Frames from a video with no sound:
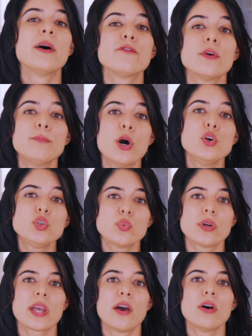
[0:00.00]
But for
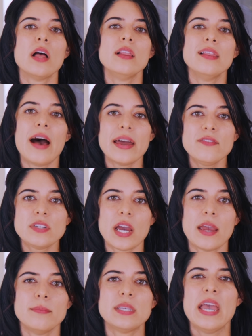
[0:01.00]
post-workout, a lot of
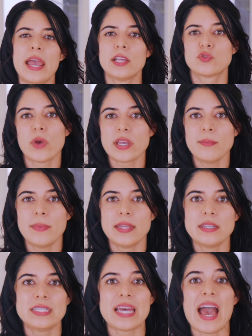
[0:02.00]
times it's
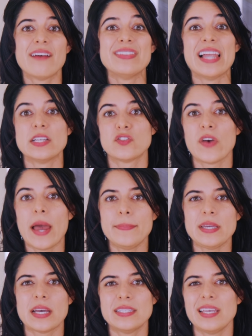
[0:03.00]
recommended to have less
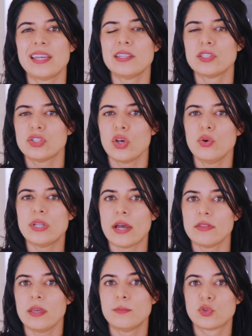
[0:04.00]
fat because it can slow
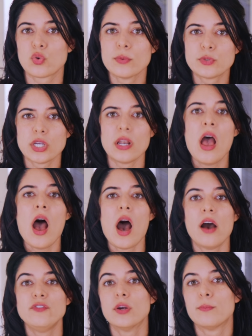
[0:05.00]
down the absorption
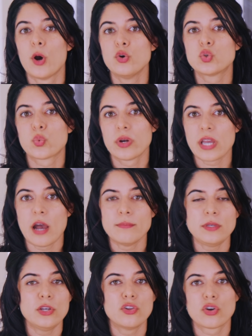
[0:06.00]
of your
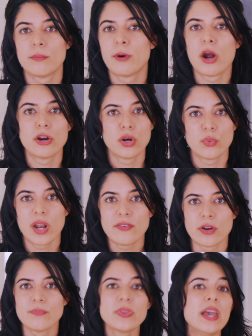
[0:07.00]
post-workout meal or bar or
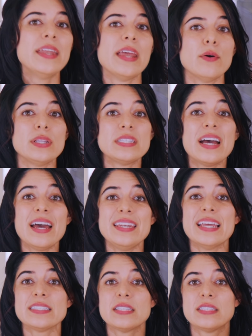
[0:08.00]
whatever. Now, it's
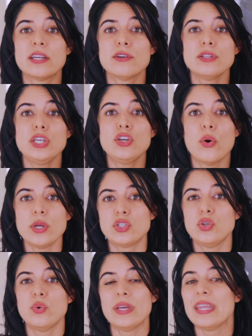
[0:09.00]
not necessarily
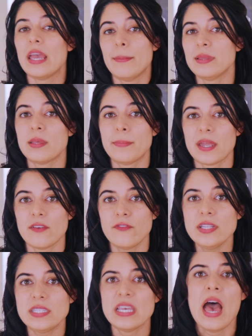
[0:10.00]
going to inhibit the
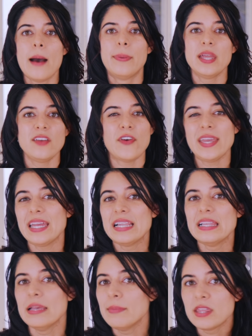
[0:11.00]
benefits, but if I
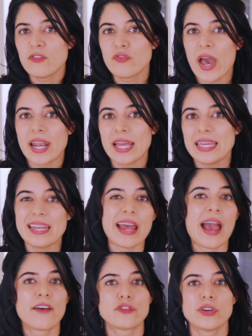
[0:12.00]
can limit the fat I eat
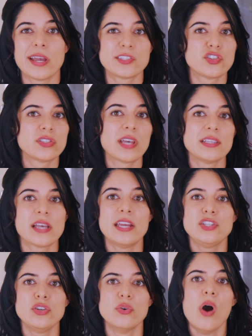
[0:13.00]
after exercise,
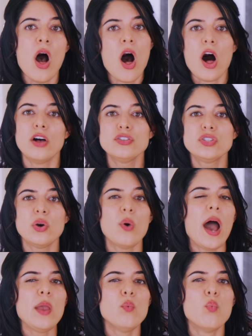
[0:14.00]
I do.
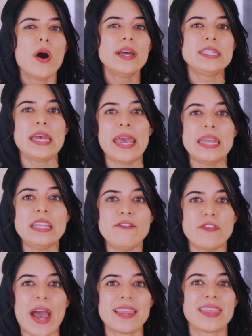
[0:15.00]
Also, I want
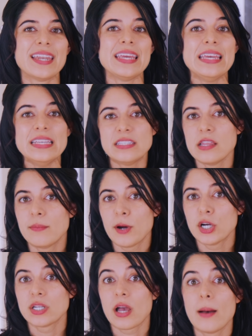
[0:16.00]
any fat that is in the
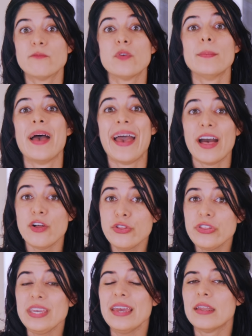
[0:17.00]
bar to come from
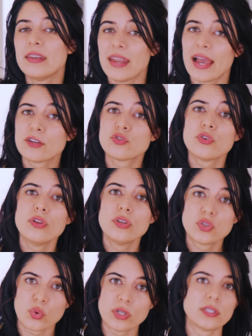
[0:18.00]
healthy,
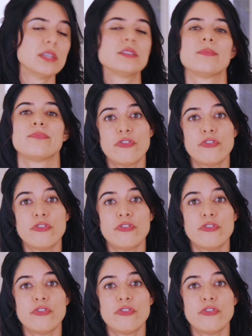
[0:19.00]
natural sources.